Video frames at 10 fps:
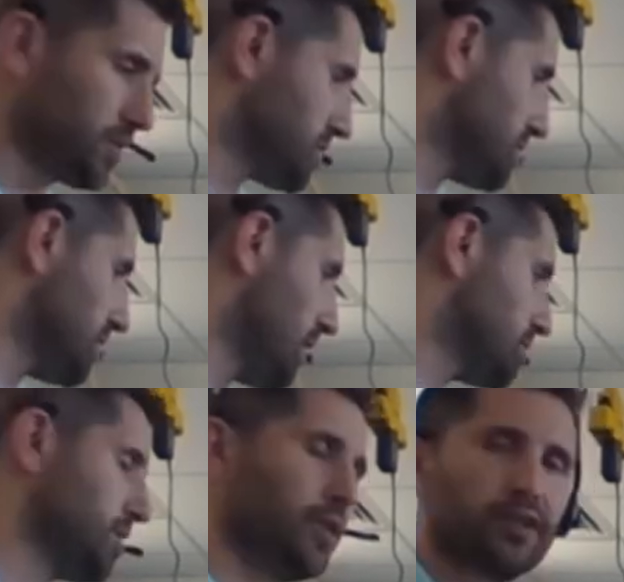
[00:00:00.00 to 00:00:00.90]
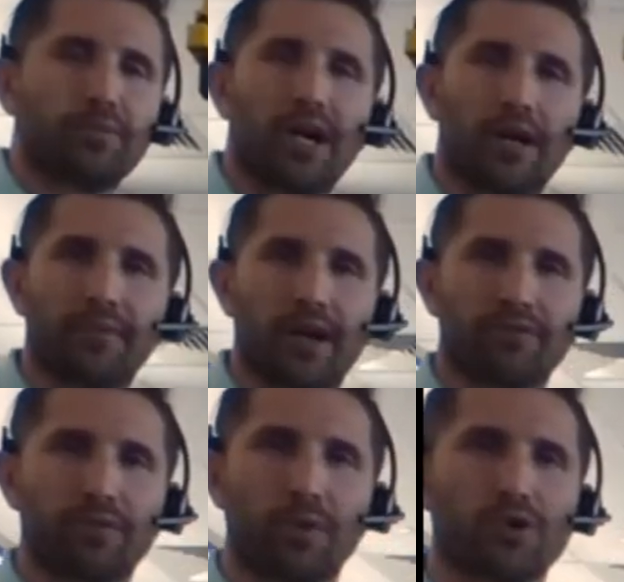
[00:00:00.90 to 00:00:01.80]
is attached down at the bottom. Now,
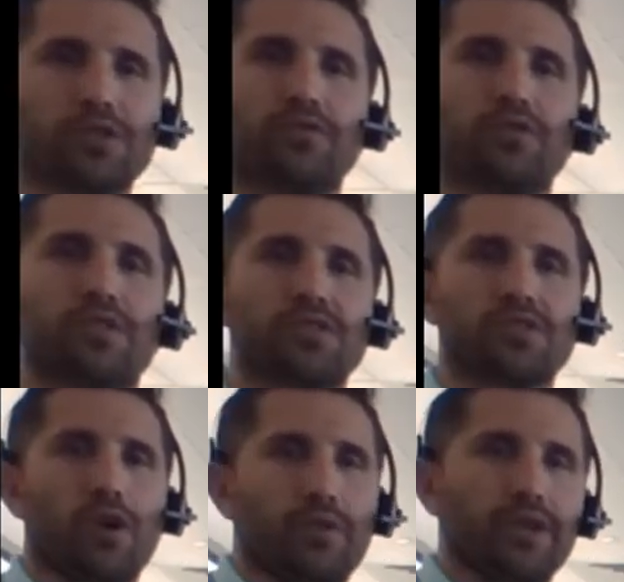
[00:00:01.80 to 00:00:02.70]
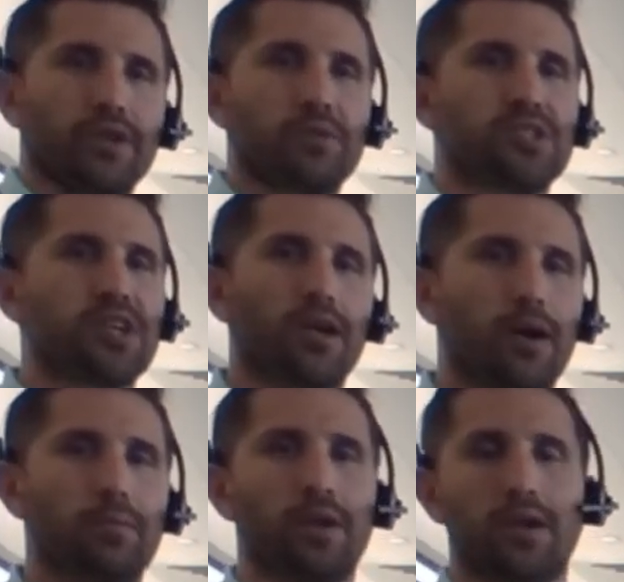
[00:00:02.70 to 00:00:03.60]
for most of you, this is already going to be set
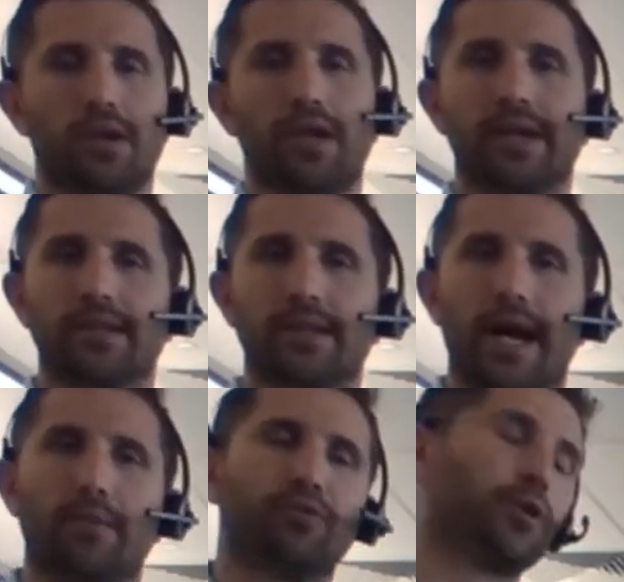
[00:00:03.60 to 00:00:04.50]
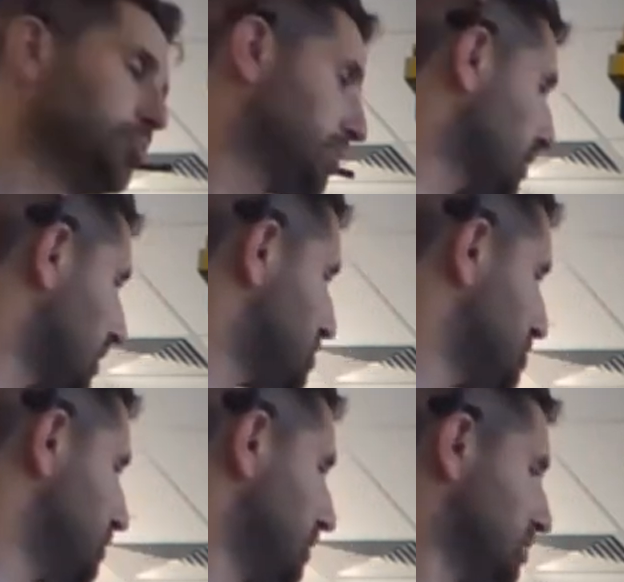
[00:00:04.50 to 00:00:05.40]
up in the lab for you, but in
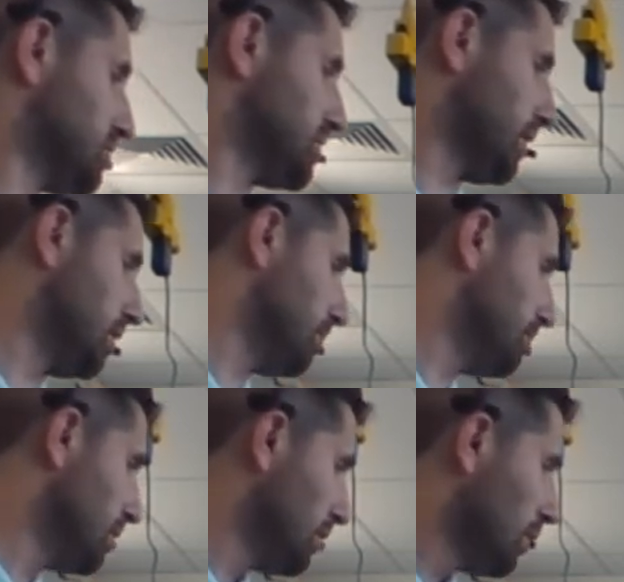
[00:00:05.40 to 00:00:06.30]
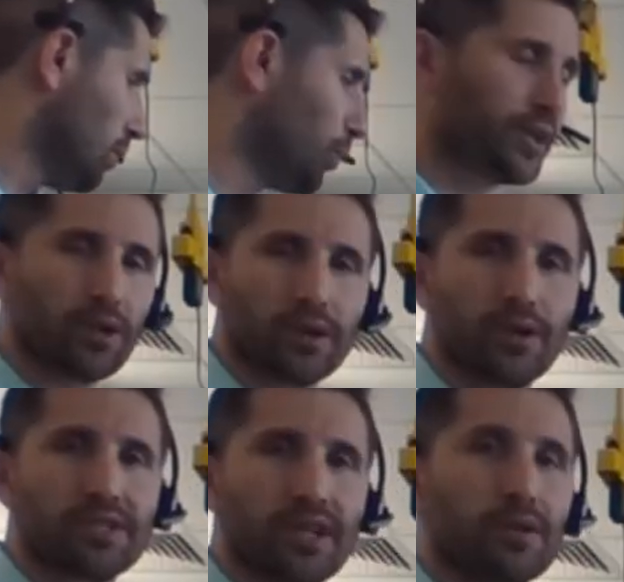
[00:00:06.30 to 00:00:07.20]
case you need to set it up, wiggler
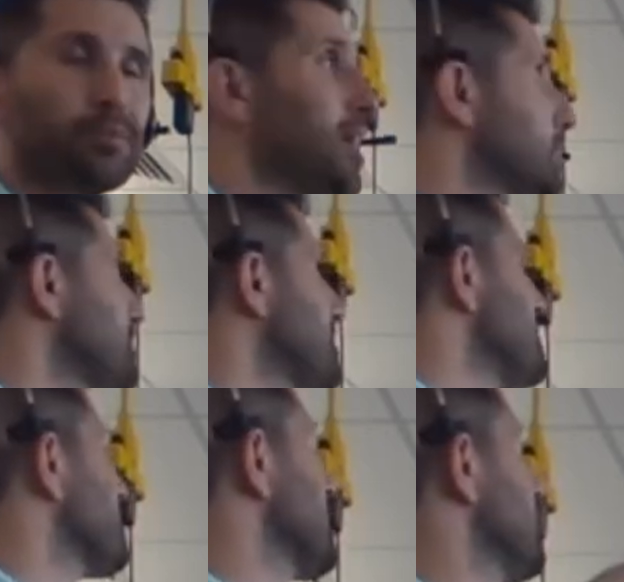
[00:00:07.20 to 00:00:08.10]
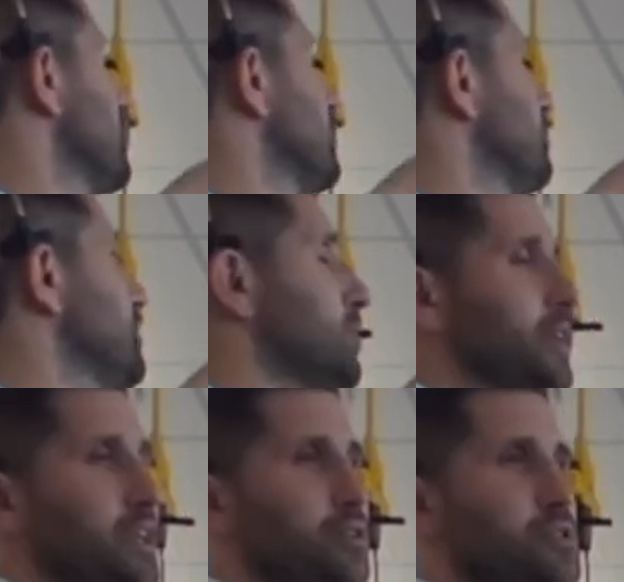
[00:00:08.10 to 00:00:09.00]
goes down the bottom,
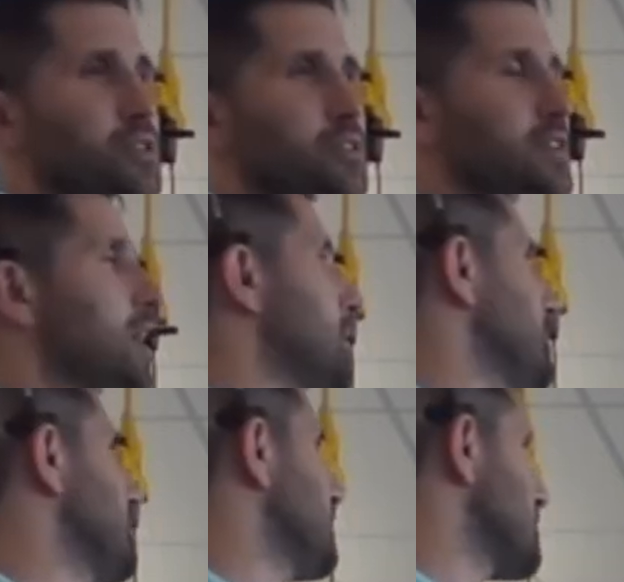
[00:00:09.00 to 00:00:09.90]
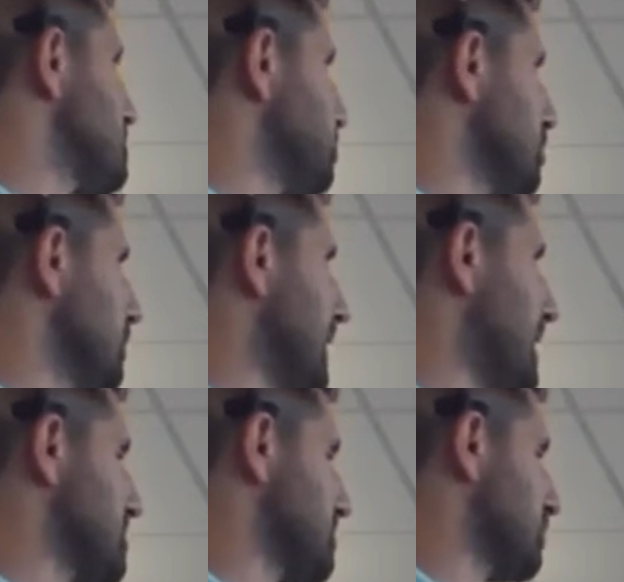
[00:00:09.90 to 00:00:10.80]
fiddlehead goes at the top, and then this blue
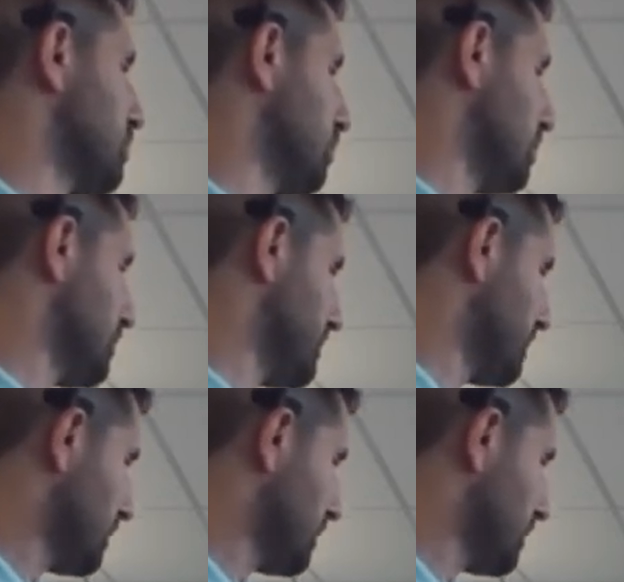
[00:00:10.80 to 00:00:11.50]
elastic cord,